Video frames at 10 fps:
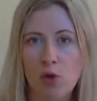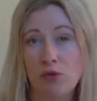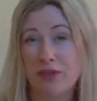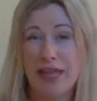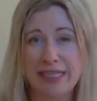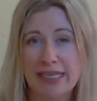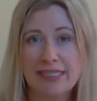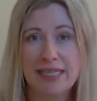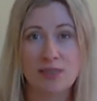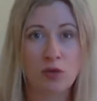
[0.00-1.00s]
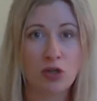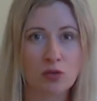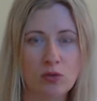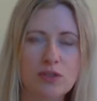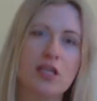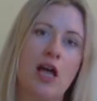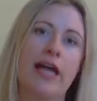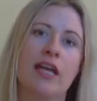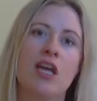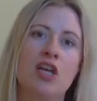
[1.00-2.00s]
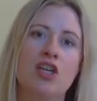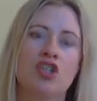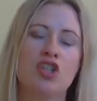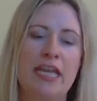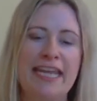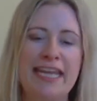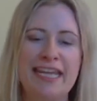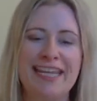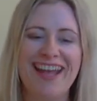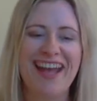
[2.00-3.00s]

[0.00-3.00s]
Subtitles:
or at least that's what it looks like. She